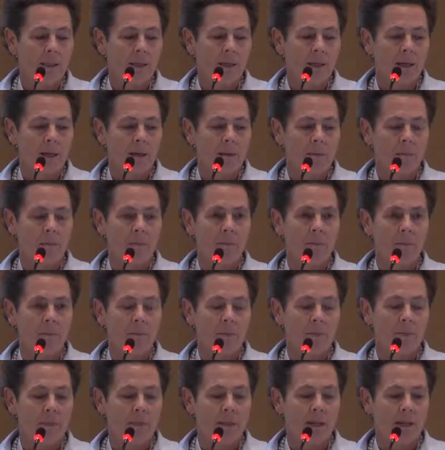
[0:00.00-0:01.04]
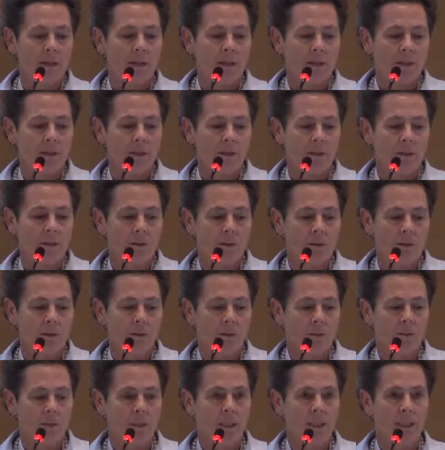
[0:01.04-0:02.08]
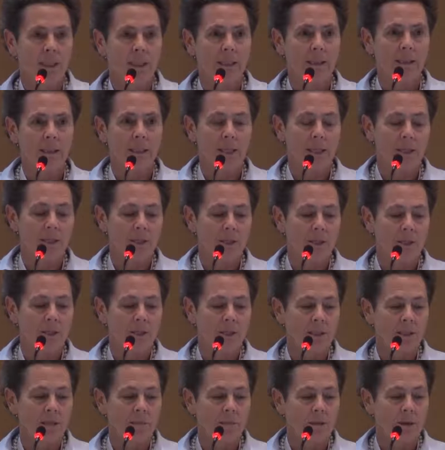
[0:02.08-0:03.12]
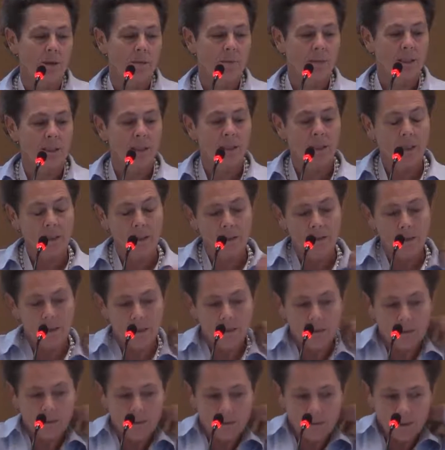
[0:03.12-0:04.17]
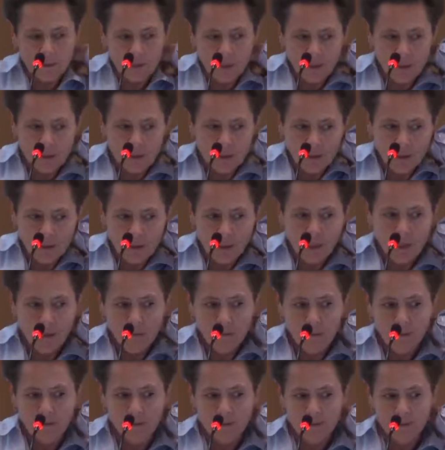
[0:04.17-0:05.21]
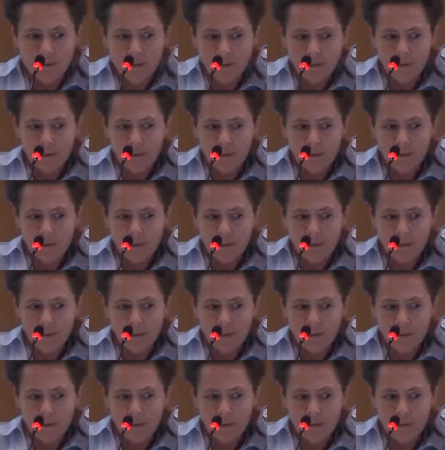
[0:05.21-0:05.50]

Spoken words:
the drilling engineering department there did a good job of